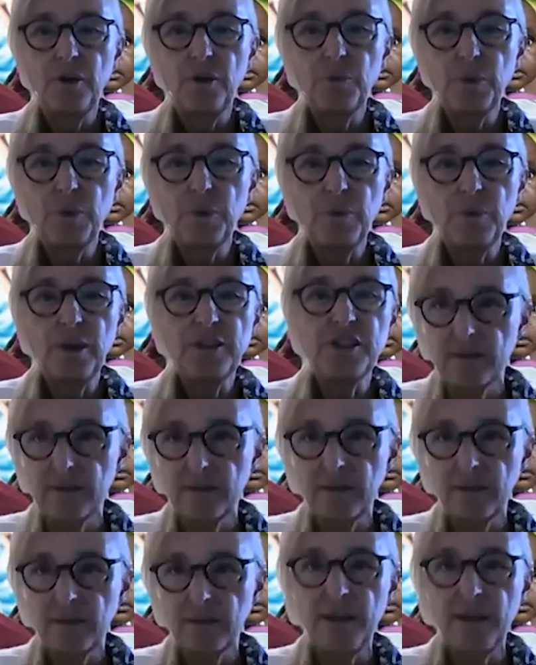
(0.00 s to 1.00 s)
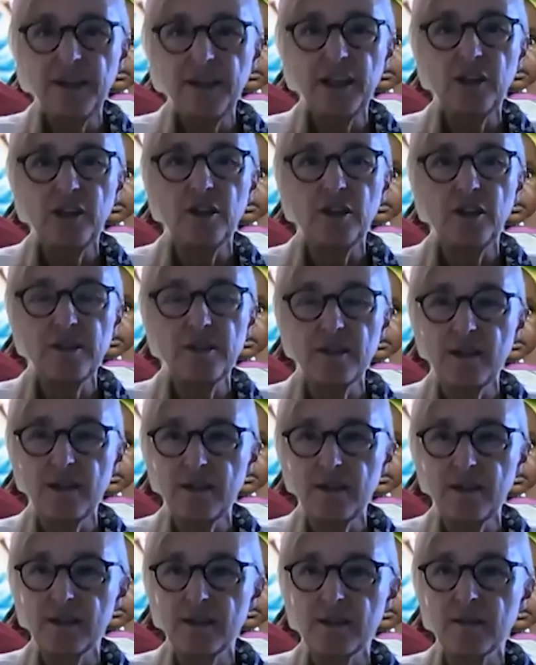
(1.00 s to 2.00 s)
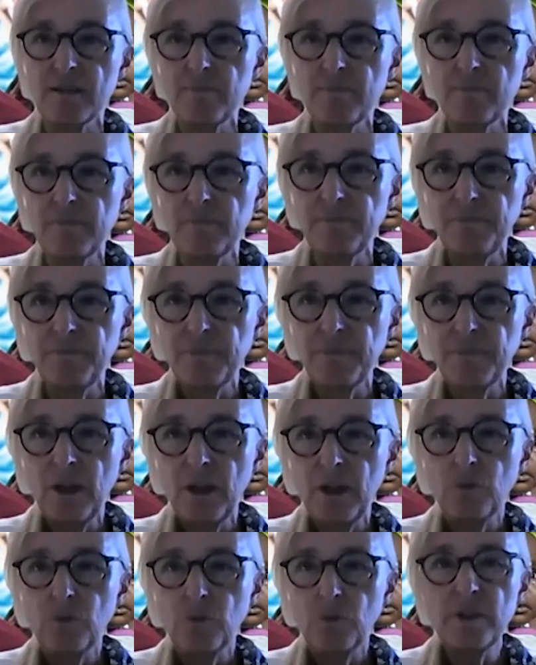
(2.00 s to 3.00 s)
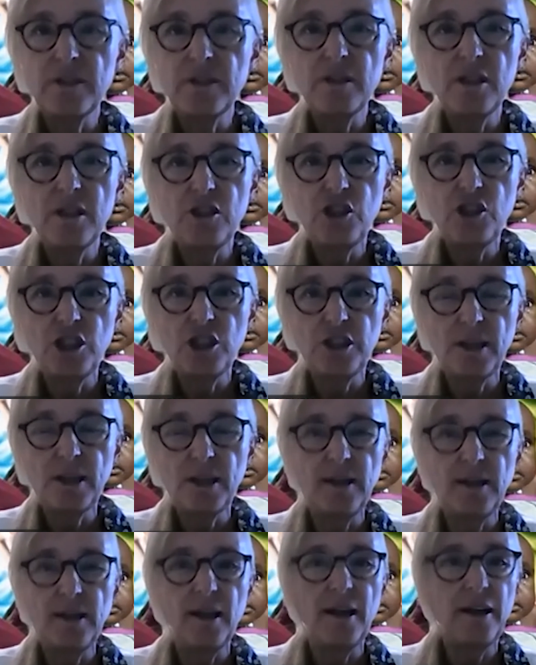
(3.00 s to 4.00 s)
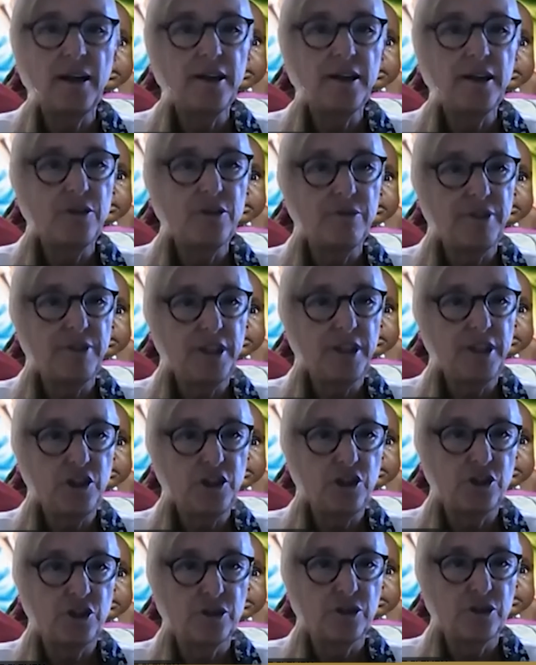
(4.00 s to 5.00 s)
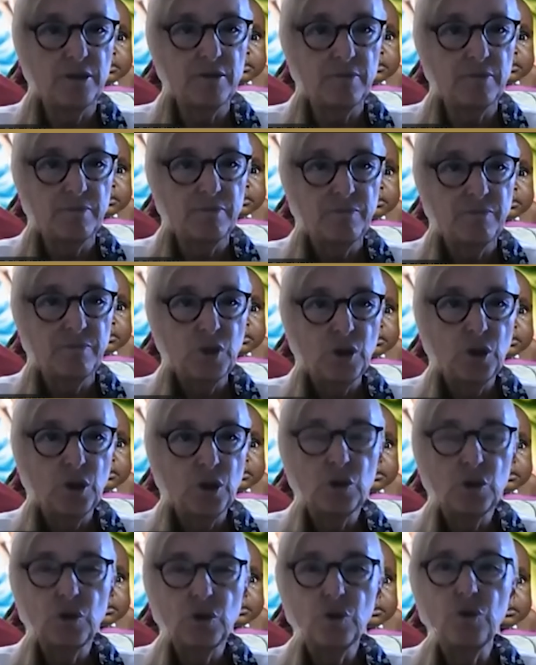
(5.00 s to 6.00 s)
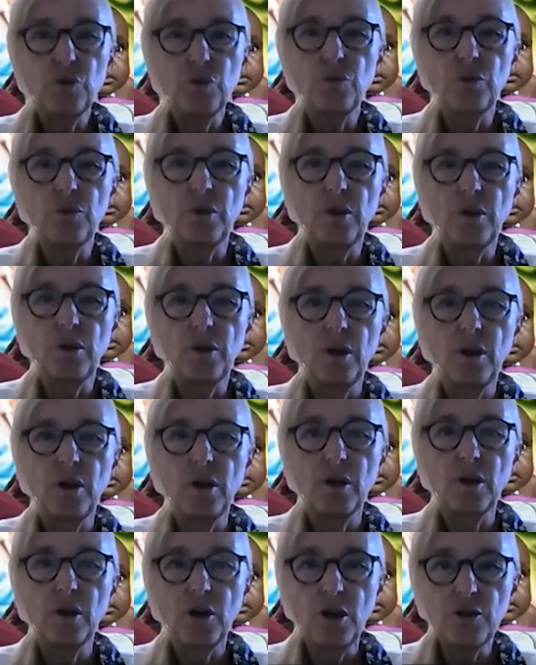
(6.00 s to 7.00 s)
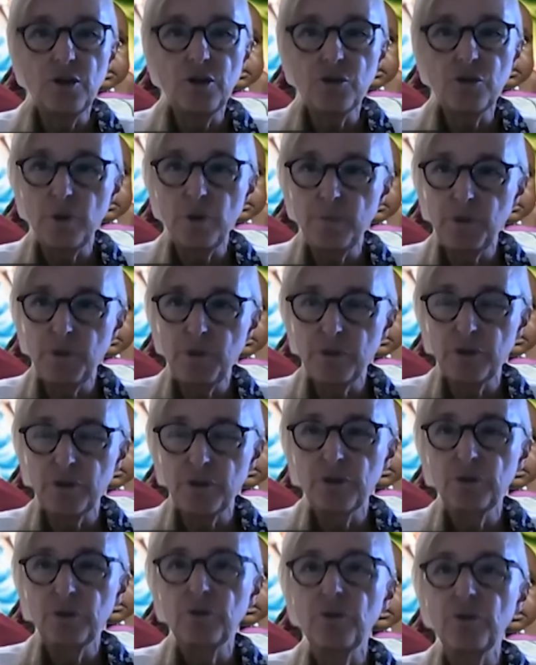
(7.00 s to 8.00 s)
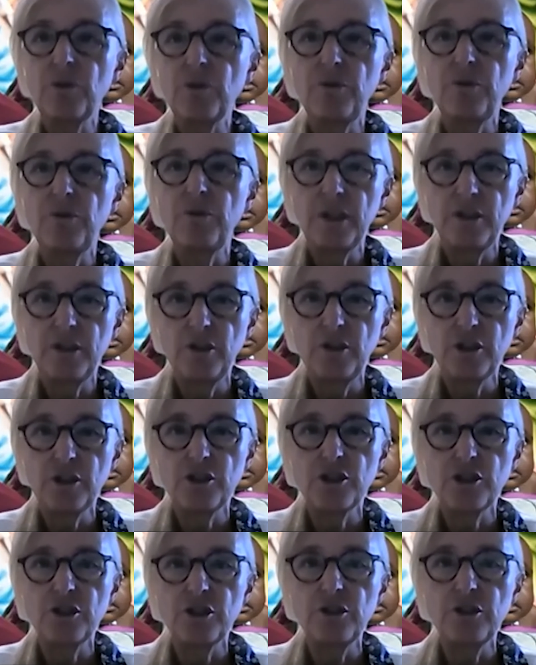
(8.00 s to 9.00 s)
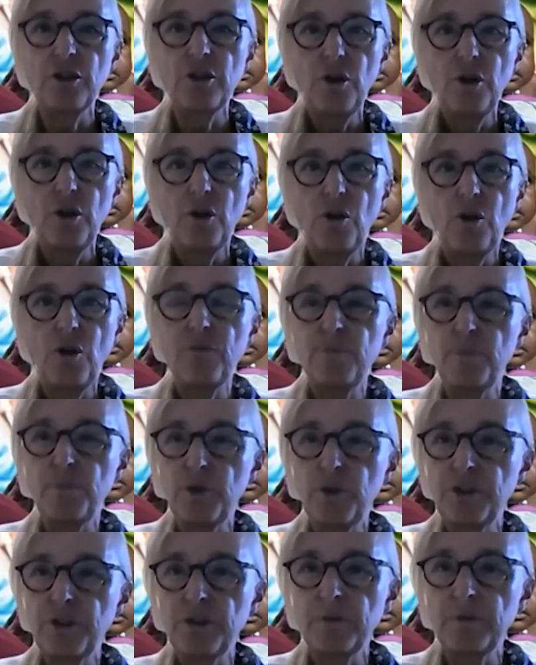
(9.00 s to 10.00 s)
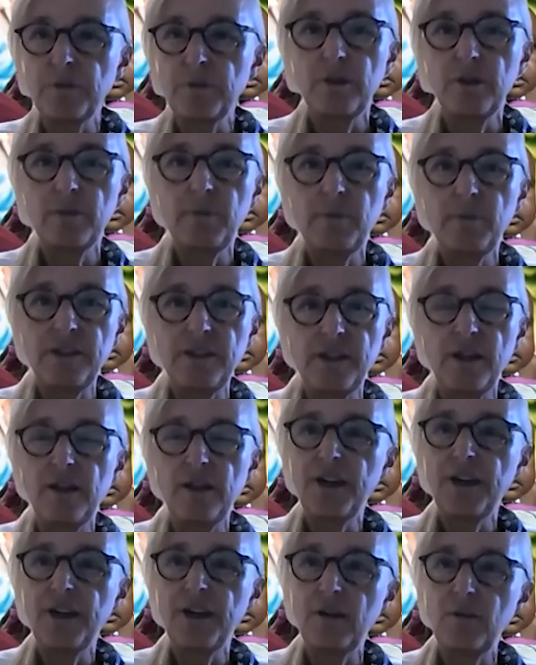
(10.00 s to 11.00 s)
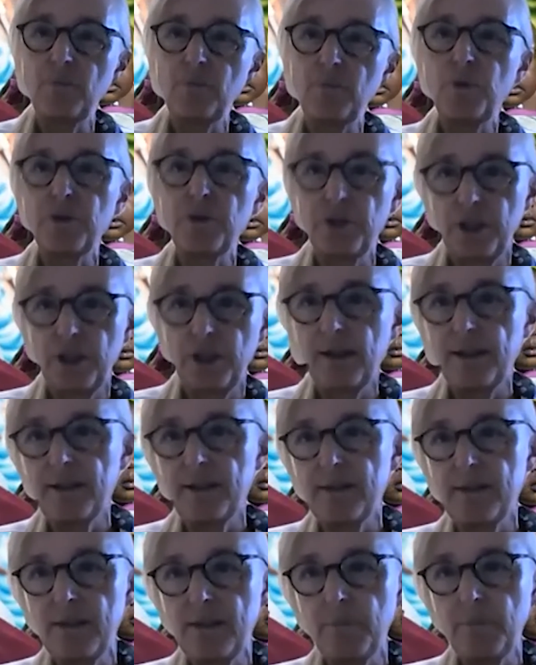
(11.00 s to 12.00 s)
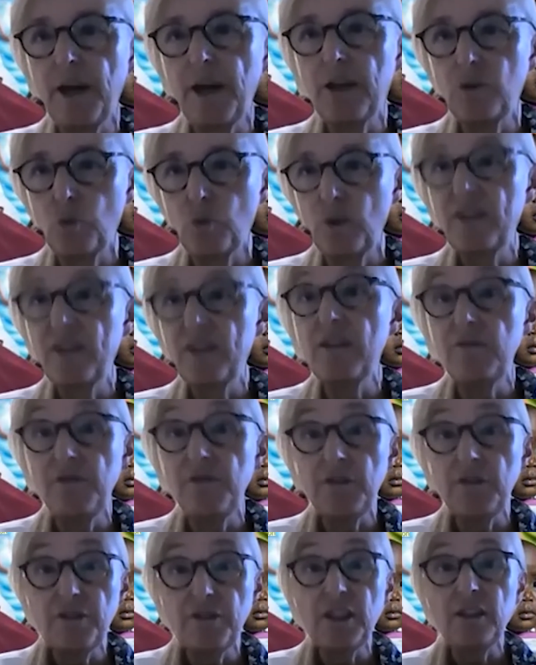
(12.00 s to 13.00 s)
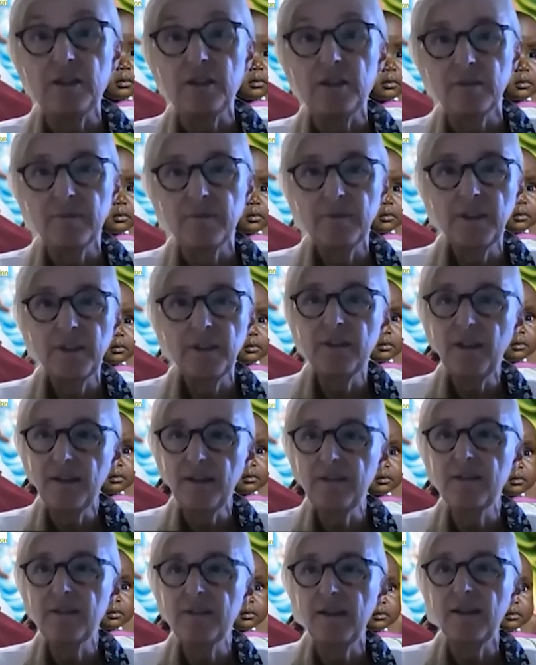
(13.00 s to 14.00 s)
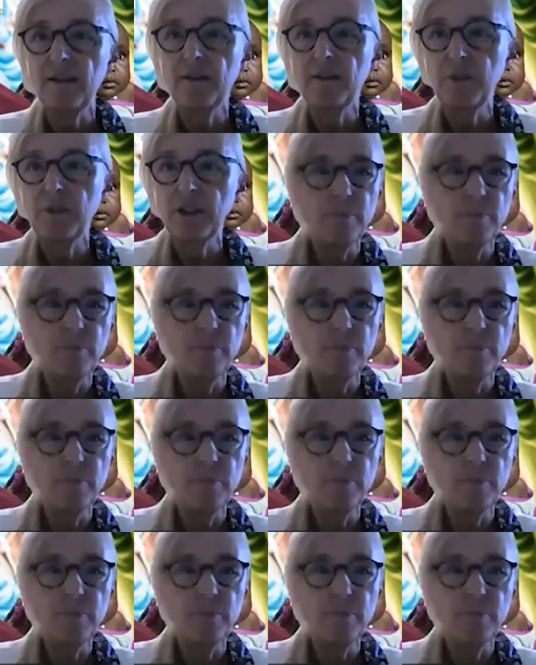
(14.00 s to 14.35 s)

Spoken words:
we want to create an ecosystem with digital innovation to contribute to the reduction of maternal mortality by 2015. In that time,